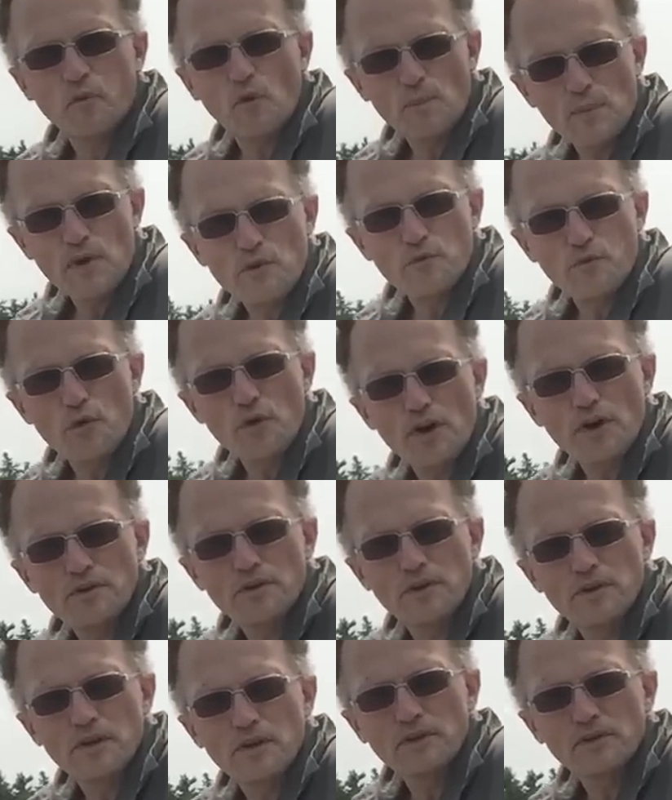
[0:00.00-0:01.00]
about
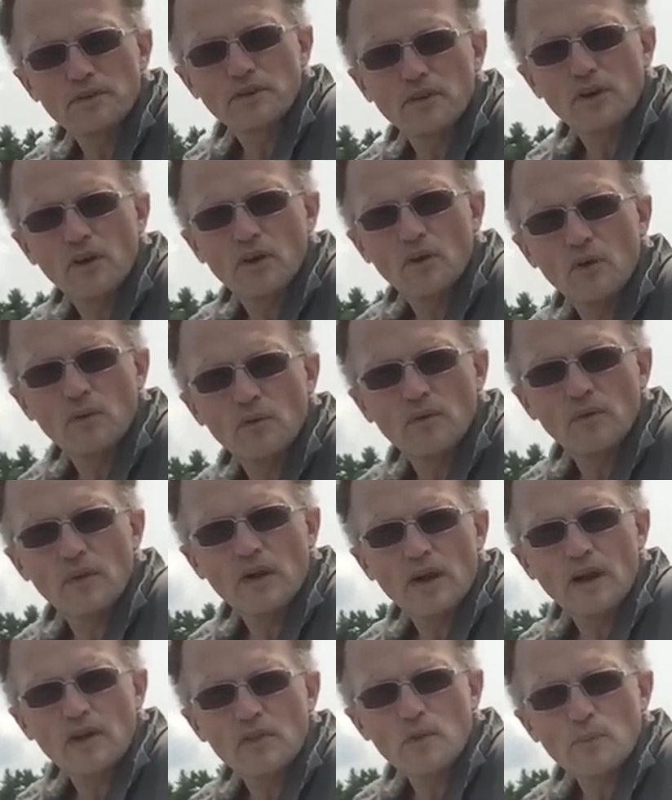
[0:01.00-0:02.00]
400 years ago,
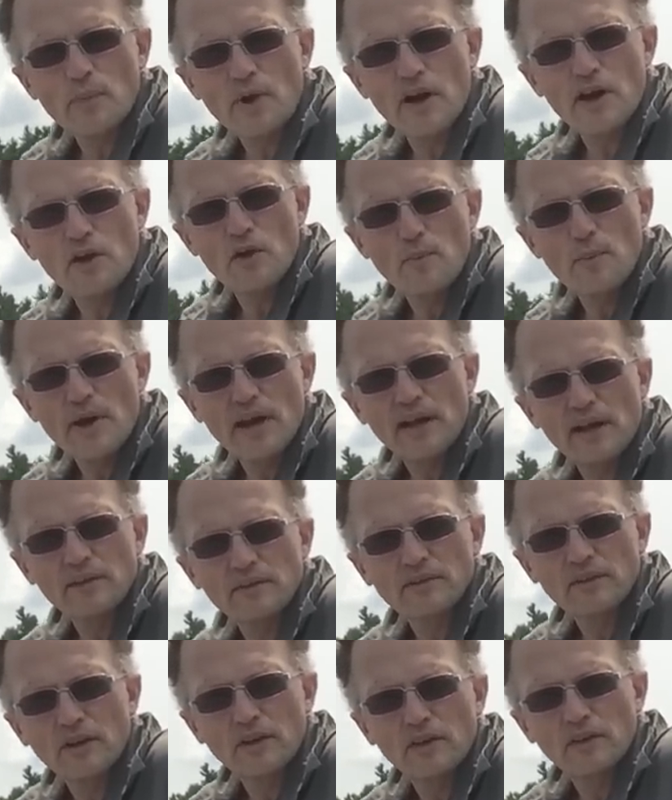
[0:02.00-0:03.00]
the
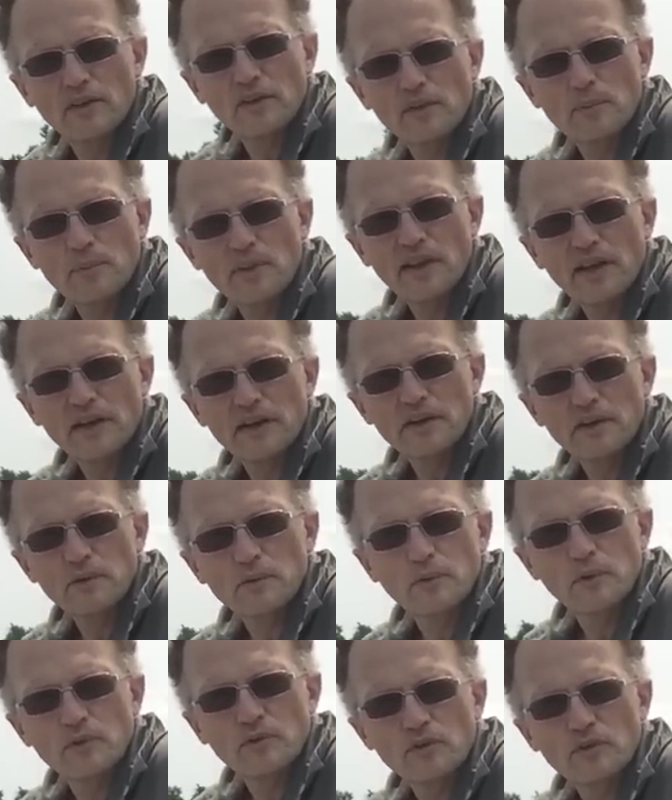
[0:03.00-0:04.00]
biomass on the
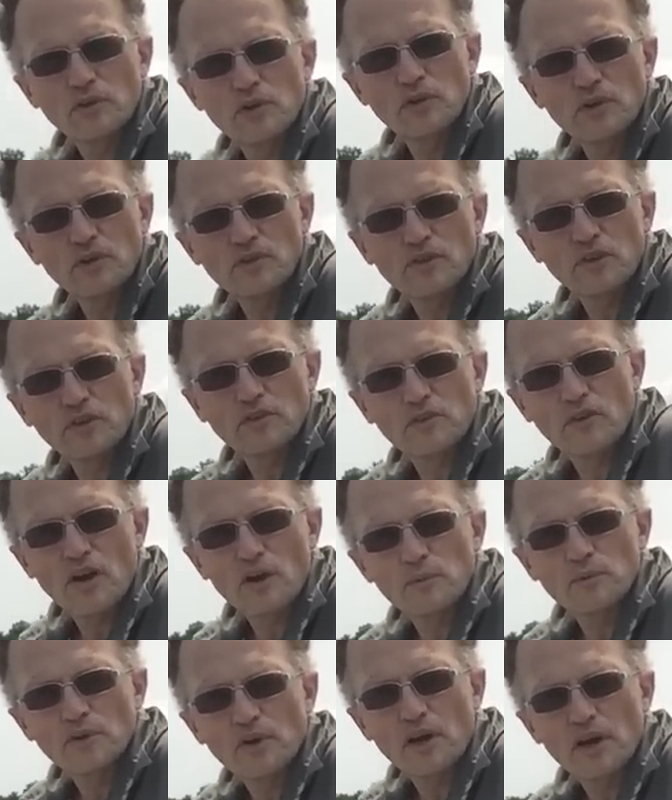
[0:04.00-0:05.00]
planet was 2 to 6 times